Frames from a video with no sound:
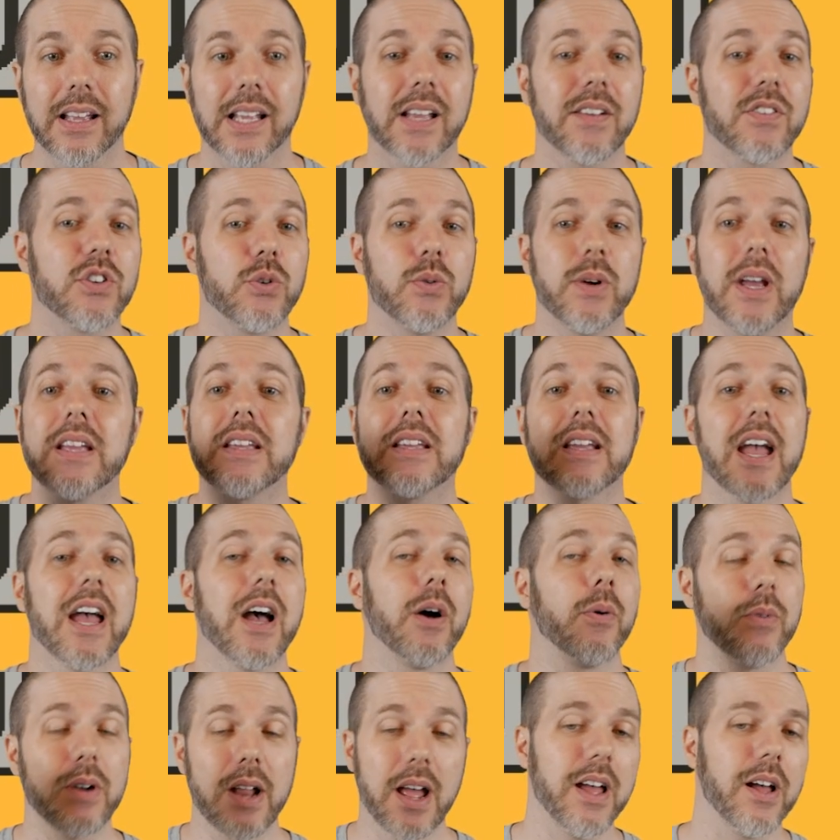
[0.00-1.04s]
gives you a
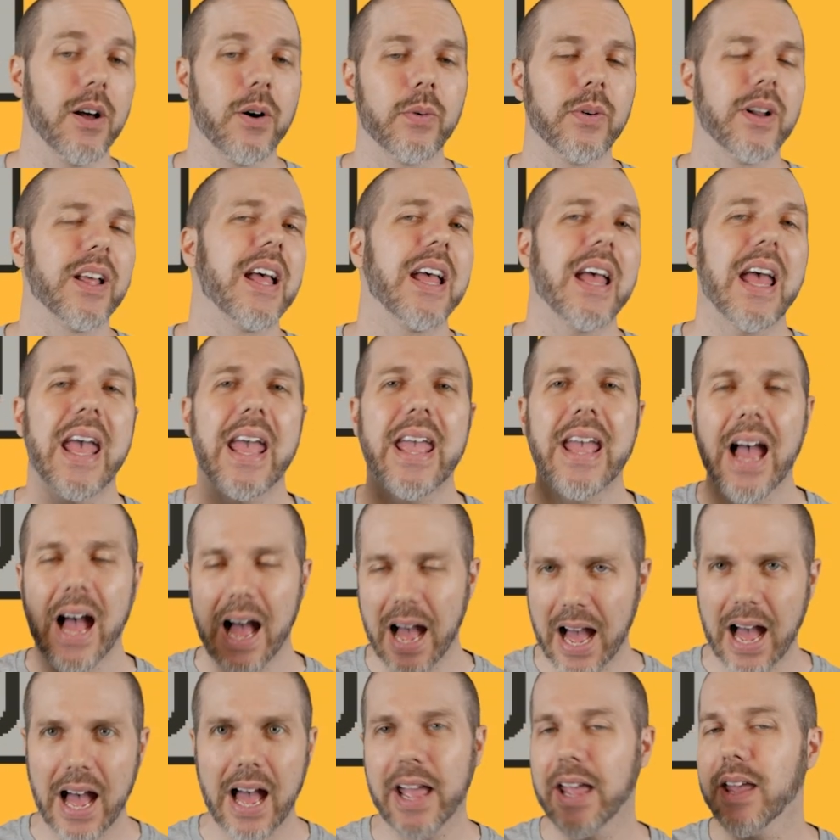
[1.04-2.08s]
countdown, a
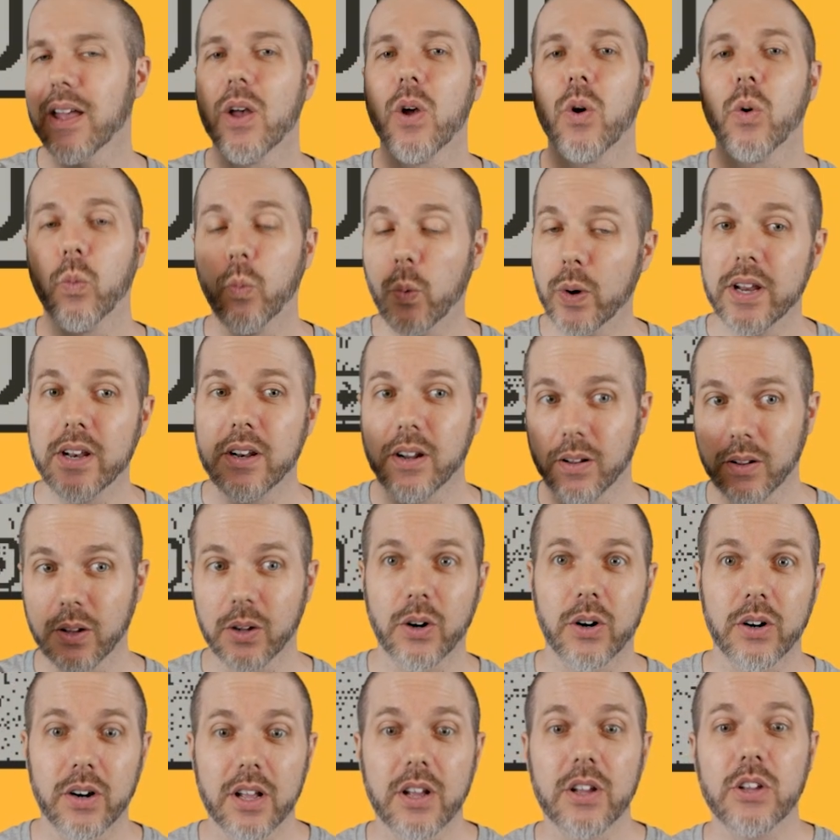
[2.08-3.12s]
high wind alert.